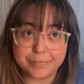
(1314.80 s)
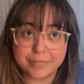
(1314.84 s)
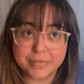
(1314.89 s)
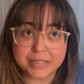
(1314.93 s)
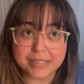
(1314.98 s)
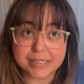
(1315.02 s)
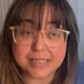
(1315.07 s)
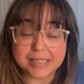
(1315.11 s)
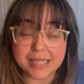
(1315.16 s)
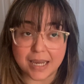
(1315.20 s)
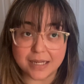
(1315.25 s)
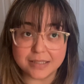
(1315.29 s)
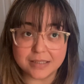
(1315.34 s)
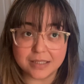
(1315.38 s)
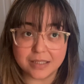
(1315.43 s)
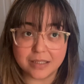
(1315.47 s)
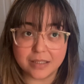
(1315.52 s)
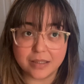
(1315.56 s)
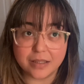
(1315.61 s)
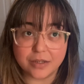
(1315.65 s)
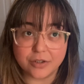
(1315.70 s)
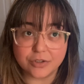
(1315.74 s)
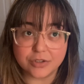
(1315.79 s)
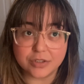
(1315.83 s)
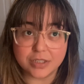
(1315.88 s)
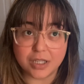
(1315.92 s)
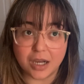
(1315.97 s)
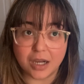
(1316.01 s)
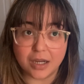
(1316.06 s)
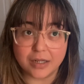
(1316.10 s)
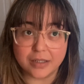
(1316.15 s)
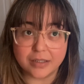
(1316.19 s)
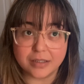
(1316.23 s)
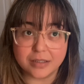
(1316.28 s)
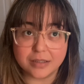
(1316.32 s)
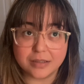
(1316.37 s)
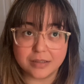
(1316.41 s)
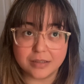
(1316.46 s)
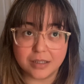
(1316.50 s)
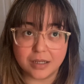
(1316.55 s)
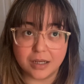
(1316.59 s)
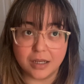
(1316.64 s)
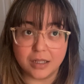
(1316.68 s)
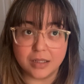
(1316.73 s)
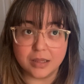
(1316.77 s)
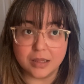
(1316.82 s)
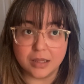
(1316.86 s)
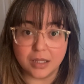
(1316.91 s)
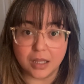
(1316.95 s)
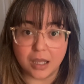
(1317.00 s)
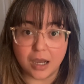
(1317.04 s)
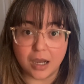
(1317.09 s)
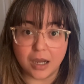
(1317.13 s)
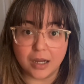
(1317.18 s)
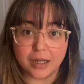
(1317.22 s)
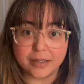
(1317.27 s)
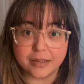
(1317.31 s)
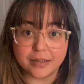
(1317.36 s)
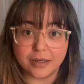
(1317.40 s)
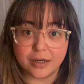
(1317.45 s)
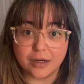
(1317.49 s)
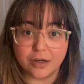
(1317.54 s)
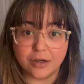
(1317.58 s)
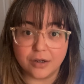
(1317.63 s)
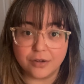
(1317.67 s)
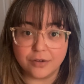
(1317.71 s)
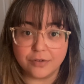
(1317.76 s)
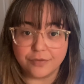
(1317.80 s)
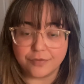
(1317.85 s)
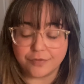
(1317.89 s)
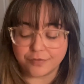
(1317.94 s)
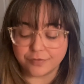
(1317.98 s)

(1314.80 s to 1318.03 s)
Sadly, there's not a lot of